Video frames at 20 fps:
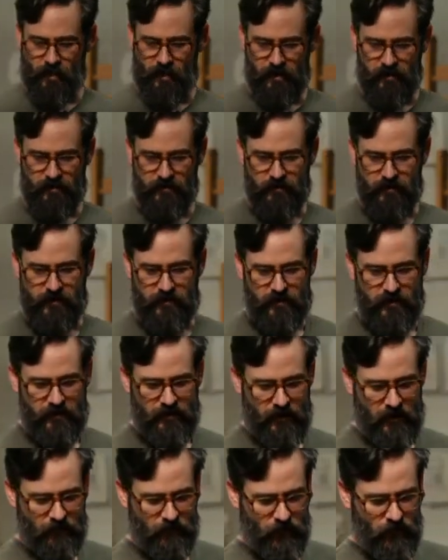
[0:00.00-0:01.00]
And then
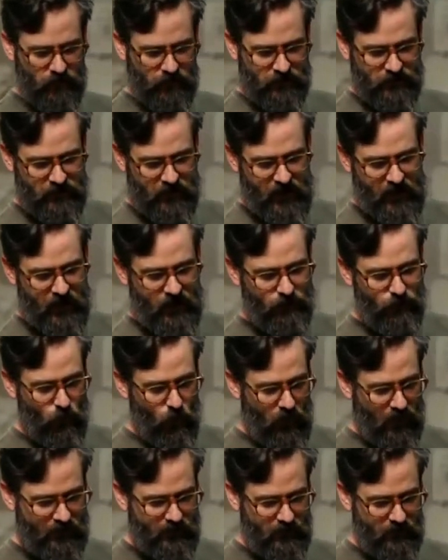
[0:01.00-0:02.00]
I'm going to have white,